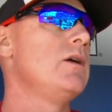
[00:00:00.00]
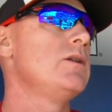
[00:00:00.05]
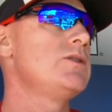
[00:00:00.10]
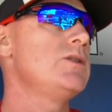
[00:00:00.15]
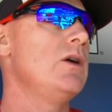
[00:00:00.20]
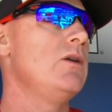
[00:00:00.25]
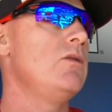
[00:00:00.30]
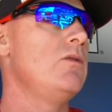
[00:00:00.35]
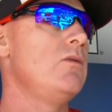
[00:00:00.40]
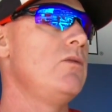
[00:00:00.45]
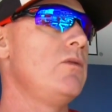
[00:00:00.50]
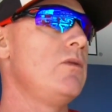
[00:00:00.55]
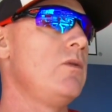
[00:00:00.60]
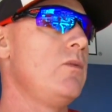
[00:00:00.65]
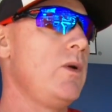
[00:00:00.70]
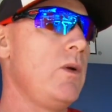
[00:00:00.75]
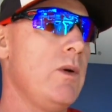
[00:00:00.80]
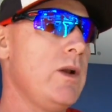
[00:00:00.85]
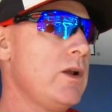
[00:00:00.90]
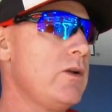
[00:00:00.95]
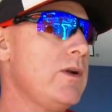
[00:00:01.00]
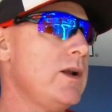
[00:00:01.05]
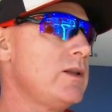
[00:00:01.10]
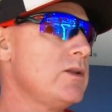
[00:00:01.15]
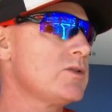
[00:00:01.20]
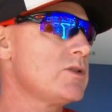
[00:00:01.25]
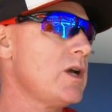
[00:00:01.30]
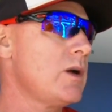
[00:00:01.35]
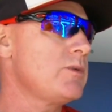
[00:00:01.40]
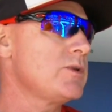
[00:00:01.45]
So we want to
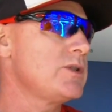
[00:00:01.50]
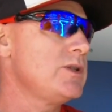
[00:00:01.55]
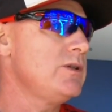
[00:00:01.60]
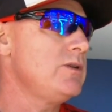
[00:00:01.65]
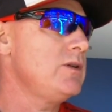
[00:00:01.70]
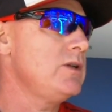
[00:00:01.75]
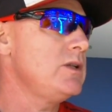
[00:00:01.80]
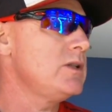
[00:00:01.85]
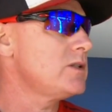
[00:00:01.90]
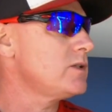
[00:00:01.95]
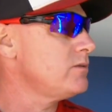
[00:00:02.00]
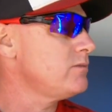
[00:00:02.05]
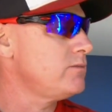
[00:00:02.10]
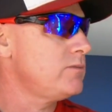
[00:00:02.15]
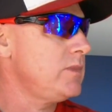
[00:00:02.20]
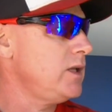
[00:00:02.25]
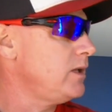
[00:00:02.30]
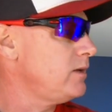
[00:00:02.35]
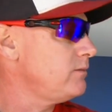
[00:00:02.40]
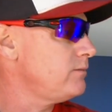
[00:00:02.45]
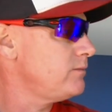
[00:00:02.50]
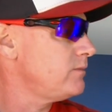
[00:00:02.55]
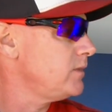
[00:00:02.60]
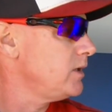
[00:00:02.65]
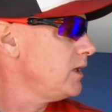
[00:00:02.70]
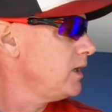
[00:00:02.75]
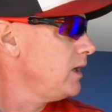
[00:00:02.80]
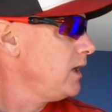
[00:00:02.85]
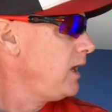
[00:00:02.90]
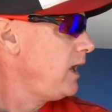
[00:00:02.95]
create those opportunities and
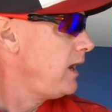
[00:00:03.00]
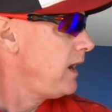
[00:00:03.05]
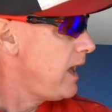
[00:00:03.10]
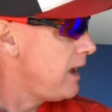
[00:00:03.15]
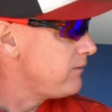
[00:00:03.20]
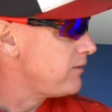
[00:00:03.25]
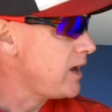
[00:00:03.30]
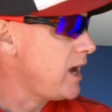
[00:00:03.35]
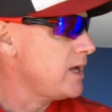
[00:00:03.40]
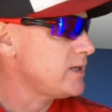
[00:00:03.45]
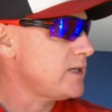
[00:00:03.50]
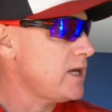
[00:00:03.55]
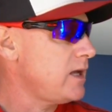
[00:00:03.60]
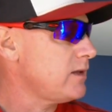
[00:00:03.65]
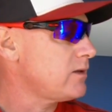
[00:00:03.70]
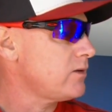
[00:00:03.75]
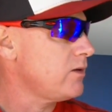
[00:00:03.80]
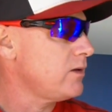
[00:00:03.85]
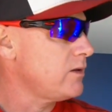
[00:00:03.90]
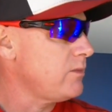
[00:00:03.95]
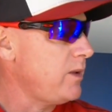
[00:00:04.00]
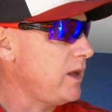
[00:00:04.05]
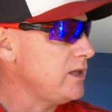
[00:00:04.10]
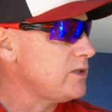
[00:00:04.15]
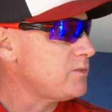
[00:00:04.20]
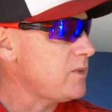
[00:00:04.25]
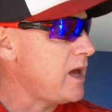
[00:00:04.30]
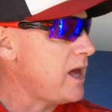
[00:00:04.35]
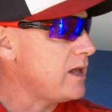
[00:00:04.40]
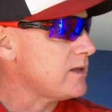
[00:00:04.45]
have guys out there on the
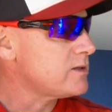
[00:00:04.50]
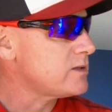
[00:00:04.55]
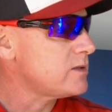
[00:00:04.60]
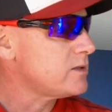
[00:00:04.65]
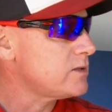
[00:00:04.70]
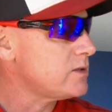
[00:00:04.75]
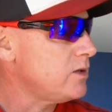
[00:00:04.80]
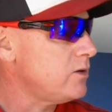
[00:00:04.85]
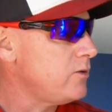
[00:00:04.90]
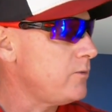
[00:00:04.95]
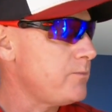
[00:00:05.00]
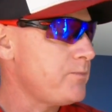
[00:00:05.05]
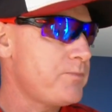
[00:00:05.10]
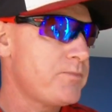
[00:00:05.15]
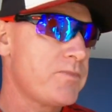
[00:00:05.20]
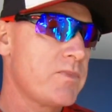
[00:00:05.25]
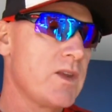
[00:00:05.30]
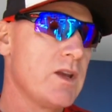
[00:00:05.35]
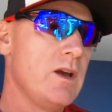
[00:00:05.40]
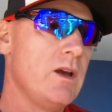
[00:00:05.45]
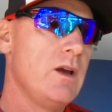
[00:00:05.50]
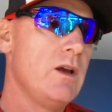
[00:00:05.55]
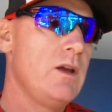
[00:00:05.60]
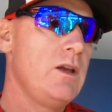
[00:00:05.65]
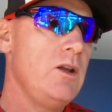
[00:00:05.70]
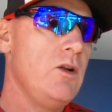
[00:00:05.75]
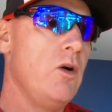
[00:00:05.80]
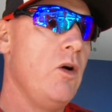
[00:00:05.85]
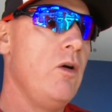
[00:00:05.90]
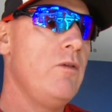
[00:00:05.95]
base paths. So,
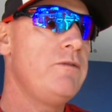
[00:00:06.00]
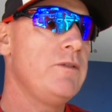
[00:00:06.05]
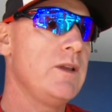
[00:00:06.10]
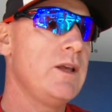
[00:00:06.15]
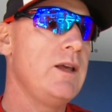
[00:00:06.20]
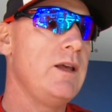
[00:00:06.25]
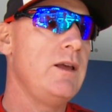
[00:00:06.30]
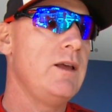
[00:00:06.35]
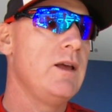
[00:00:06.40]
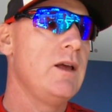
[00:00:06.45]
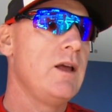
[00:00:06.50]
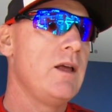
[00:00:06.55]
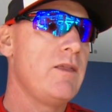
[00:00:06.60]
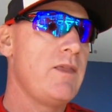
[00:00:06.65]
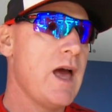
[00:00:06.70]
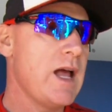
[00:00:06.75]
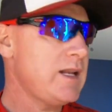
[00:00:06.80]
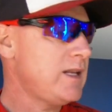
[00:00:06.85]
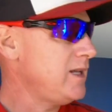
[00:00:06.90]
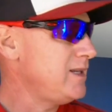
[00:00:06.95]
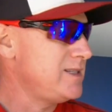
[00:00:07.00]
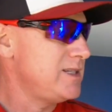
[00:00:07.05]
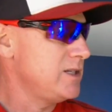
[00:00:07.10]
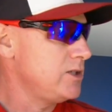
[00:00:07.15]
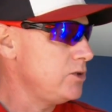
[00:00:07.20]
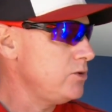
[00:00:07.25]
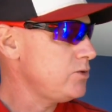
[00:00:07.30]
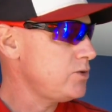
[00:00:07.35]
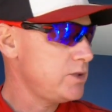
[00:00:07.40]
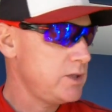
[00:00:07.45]
you know, hopefully that
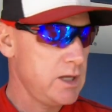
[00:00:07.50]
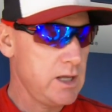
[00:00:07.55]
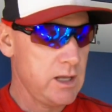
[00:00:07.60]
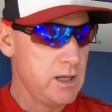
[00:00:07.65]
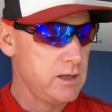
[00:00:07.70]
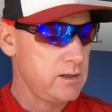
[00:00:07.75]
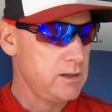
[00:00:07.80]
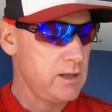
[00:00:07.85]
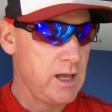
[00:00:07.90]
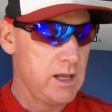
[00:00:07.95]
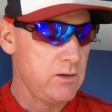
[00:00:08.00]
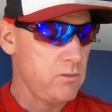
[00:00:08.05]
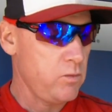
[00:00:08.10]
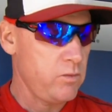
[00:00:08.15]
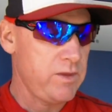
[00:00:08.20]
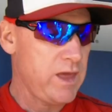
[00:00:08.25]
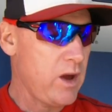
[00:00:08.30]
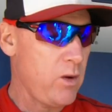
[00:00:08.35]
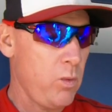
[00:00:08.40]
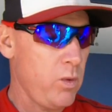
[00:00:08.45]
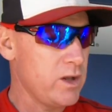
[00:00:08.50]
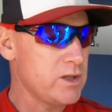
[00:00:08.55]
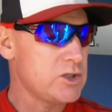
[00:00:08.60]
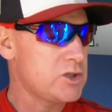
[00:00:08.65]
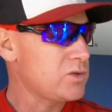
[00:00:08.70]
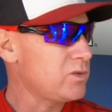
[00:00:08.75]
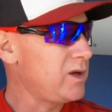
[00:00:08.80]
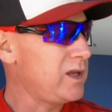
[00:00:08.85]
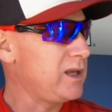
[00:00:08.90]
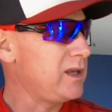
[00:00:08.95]
continues and that one
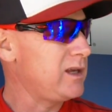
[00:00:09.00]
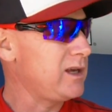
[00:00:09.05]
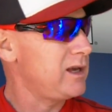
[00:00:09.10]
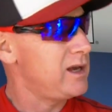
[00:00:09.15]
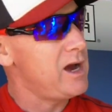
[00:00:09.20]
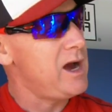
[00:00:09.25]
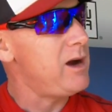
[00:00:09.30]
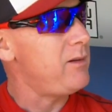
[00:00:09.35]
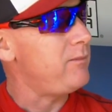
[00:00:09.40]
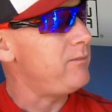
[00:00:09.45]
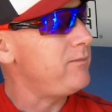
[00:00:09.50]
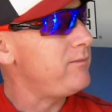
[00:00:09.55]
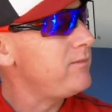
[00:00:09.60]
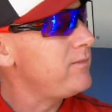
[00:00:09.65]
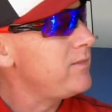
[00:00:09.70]
swing can come